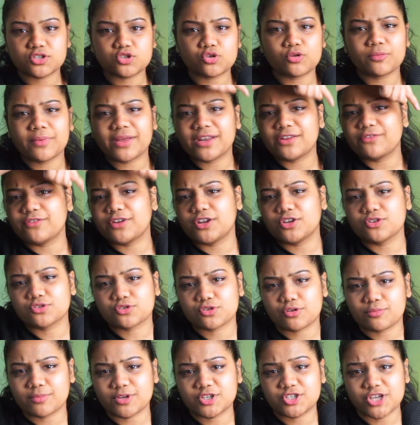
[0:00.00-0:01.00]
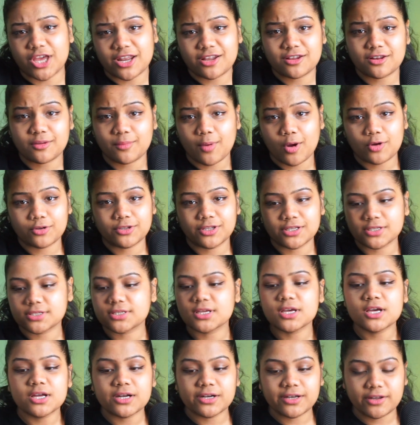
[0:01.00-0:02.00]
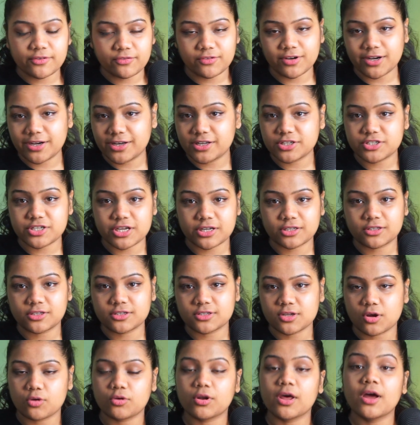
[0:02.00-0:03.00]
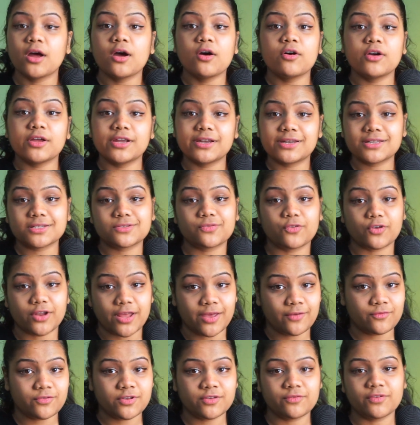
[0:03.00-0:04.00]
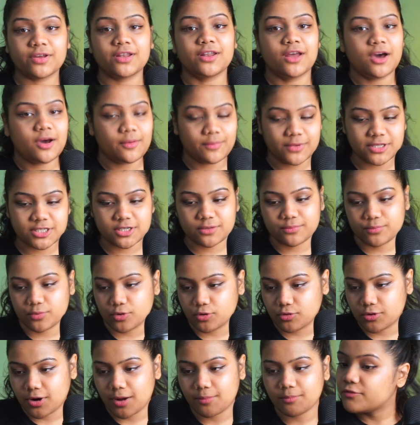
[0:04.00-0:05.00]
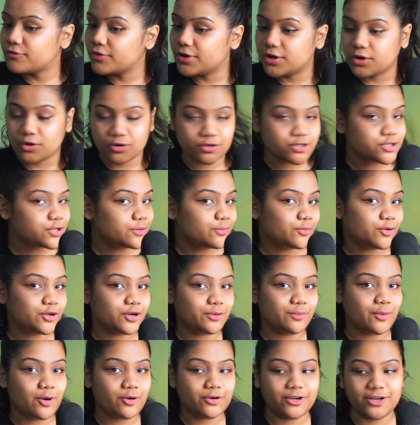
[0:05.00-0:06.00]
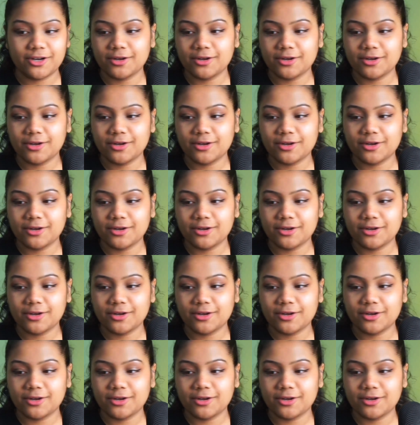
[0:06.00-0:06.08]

So many videos on my channel about this. Definitely check this out. It is for everyone. Amazing program. Will not say more about